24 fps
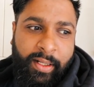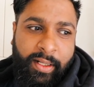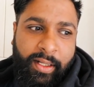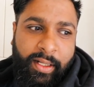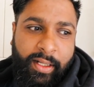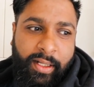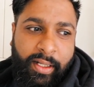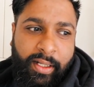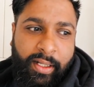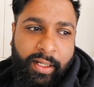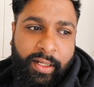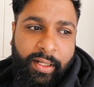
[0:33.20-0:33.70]

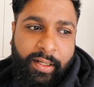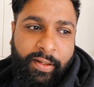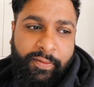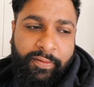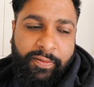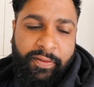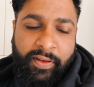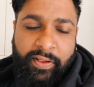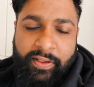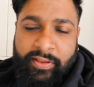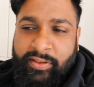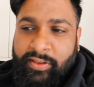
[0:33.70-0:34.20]

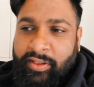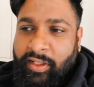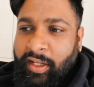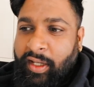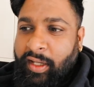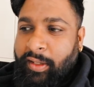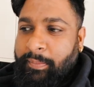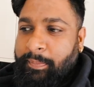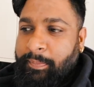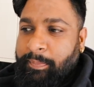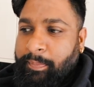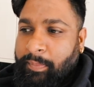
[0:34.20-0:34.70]
first
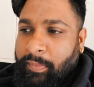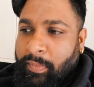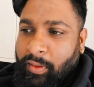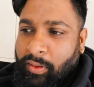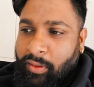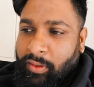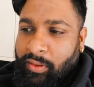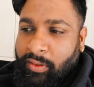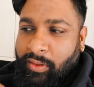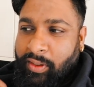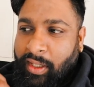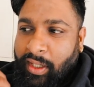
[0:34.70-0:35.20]
time,
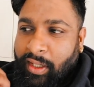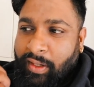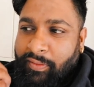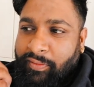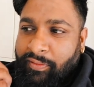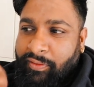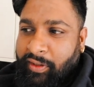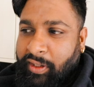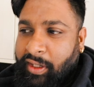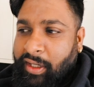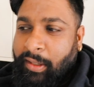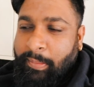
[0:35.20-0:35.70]
you get a
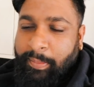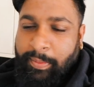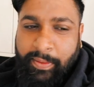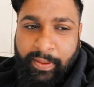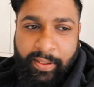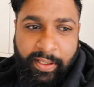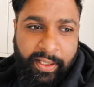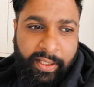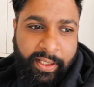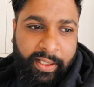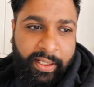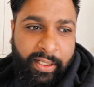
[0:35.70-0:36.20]
free cup of
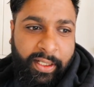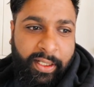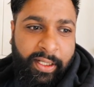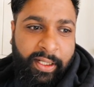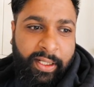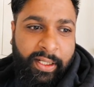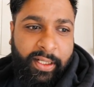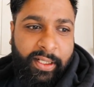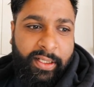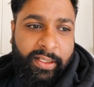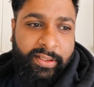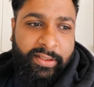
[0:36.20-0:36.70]
tea.
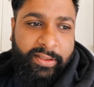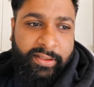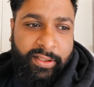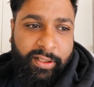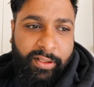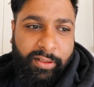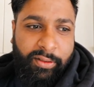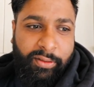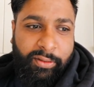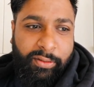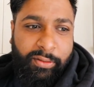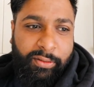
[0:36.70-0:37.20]

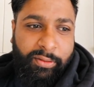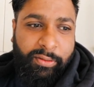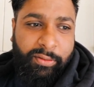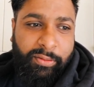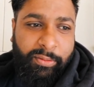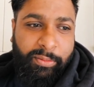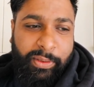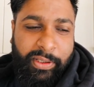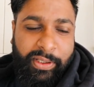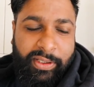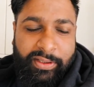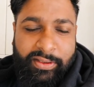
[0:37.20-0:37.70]
So
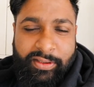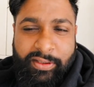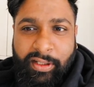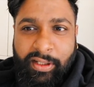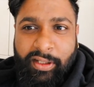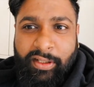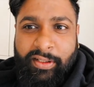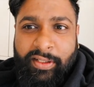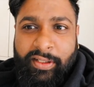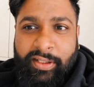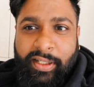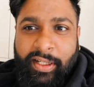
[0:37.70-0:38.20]
we're gonna
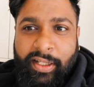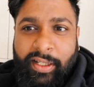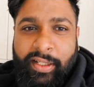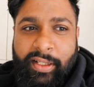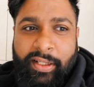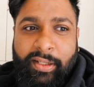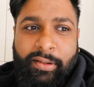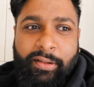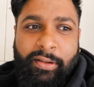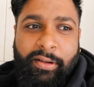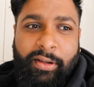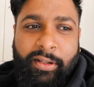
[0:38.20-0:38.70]
start the
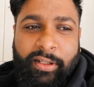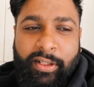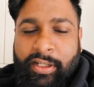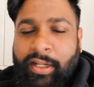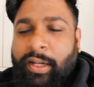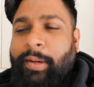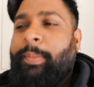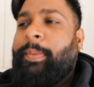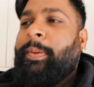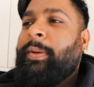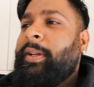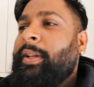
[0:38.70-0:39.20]
day on a
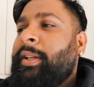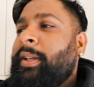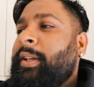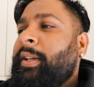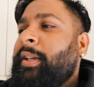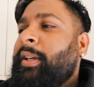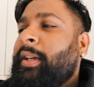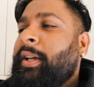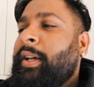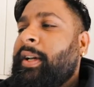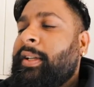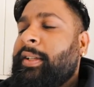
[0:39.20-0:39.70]
cup of
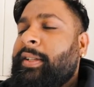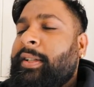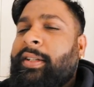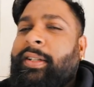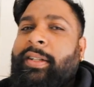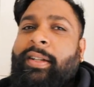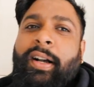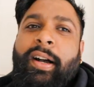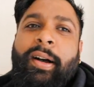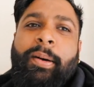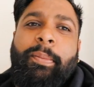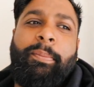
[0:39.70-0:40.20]
tea and
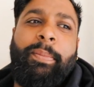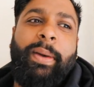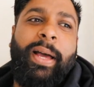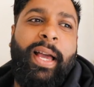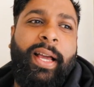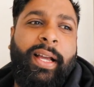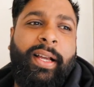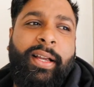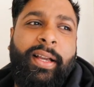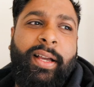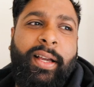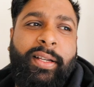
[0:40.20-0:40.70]
then come
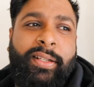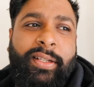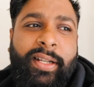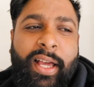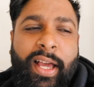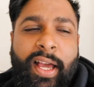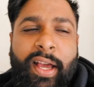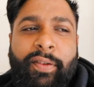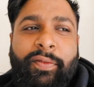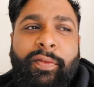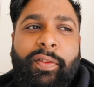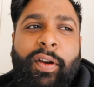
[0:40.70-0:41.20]
back and
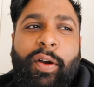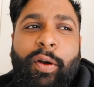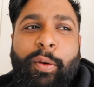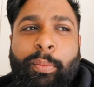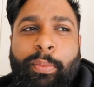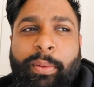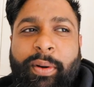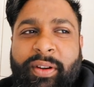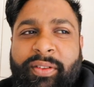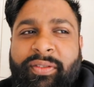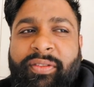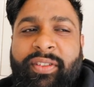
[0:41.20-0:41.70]
have our
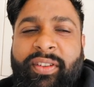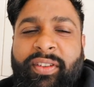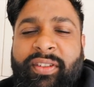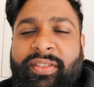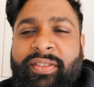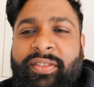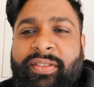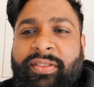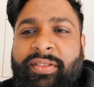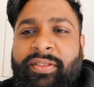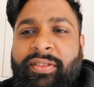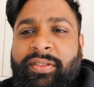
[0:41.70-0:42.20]

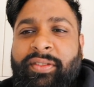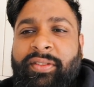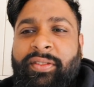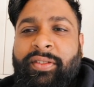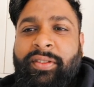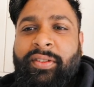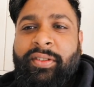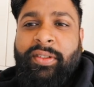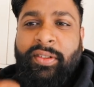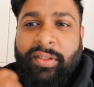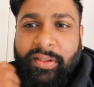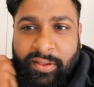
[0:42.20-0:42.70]
breakfast.
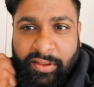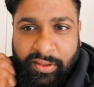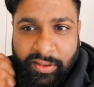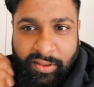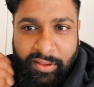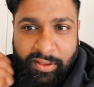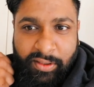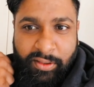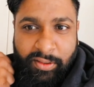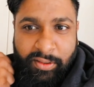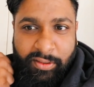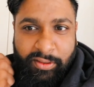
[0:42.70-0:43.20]

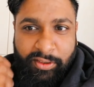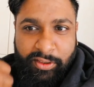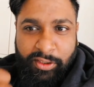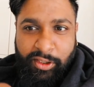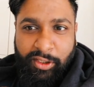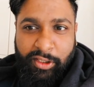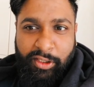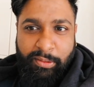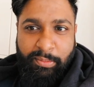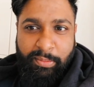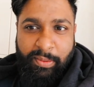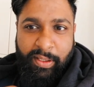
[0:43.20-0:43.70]

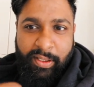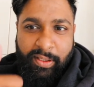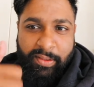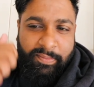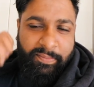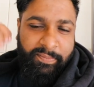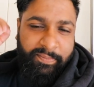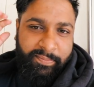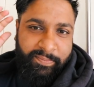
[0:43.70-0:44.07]
See you in a bit.